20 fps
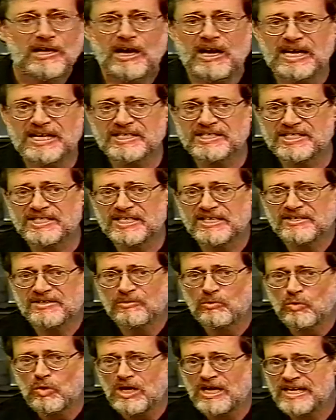I see
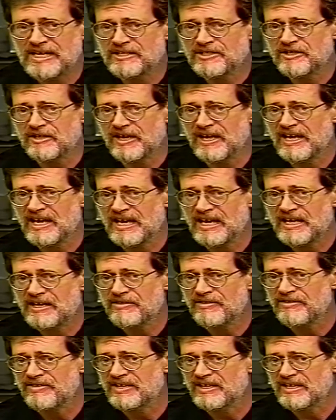the Y to
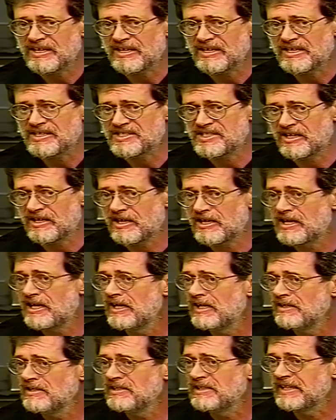K thing as a
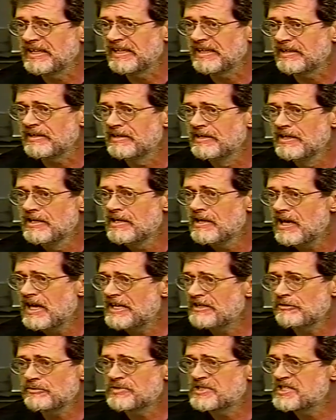culling
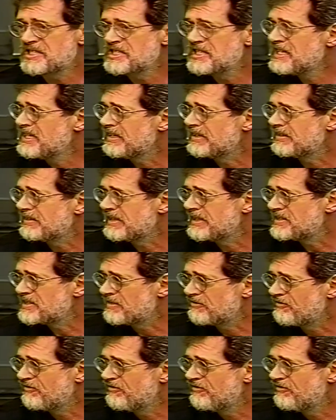I don't see it as a